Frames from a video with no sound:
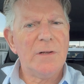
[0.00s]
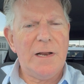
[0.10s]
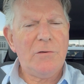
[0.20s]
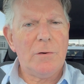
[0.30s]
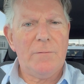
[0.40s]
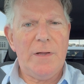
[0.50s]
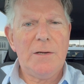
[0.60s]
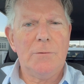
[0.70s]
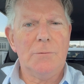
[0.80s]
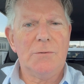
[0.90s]
electric
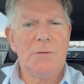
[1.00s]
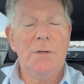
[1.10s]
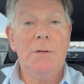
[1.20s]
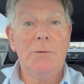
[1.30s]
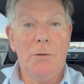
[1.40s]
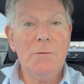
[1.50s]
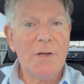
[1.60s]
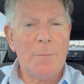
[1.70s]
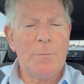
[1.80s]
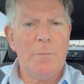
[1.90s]
vehicles use
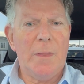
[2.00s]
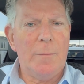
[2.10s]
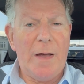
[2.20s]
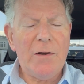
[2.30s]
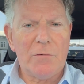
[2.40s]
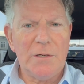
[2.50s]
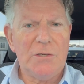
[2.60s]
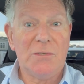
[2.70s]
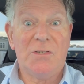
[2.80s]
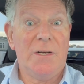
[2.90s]
up their battery
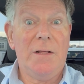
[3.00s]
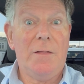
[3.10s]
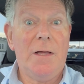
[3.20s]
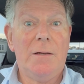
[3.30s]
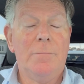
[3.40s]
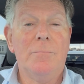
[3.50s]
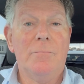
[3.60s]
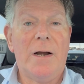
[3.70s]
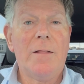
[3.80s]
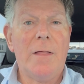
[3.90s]
just sitting there
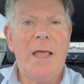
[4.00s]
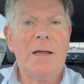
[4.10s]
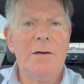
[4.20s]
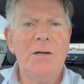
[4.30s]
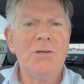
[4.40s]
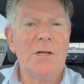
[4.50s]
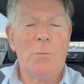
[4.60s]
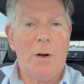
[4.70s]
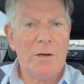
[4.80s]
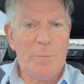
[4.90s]
running the air conditioning
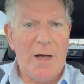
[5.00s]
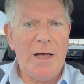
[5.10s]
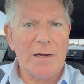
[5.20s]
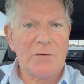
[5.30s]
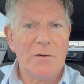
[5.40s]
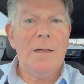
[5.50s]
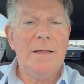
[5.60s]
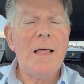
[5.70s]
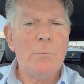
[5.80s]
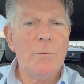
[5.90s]
while you're parked.
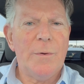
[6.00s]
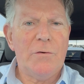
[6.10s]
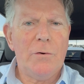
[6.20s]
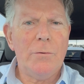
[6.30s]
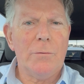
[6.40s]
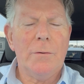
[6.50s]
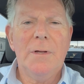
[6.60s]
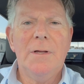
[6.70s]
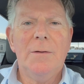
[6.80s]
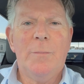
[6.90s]
And that would be true,
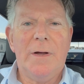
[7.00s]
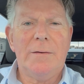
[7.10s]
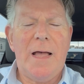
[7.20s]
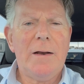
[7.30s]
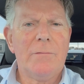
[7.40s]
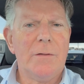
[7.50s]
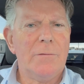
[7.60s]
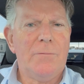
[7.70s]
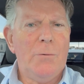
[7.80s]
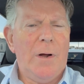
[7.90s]
but out of the
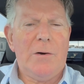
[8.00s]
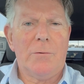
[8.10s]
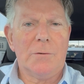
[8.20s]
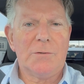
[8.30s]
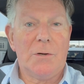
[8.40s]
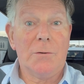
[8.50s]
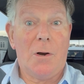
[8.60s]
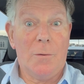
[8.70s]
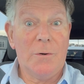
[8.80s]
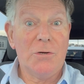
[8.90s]
400 or so
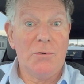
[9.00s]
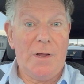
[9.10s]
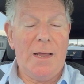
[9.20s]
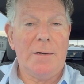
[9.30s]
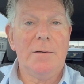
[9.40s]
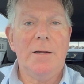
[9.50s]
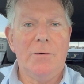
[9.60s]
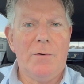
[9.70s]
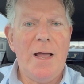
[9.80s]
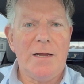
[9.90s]
kilometres you get
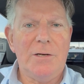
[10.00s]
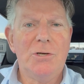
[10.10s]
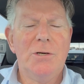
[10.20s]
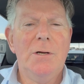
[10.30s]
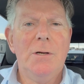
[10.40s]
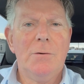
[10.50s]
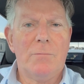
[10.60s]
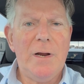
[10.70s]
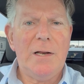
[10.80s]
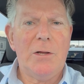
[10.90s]
in range,
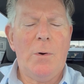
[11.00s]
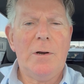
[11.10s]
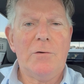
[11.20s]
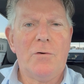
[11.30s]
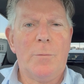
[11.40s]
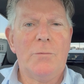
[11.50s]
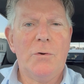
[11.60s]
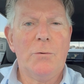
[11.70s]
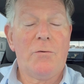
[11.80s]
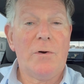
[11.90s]
really you only drop
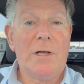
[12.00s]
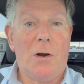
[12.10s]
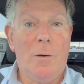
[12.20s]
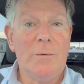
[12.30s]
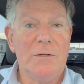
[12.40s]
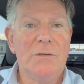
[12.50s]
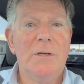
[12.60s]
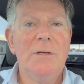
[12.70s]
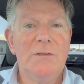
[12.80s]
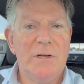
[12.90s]
2 or 3 kilometres
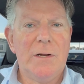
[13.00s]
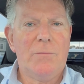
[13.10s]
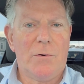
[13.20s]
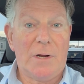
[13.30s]
sitting for a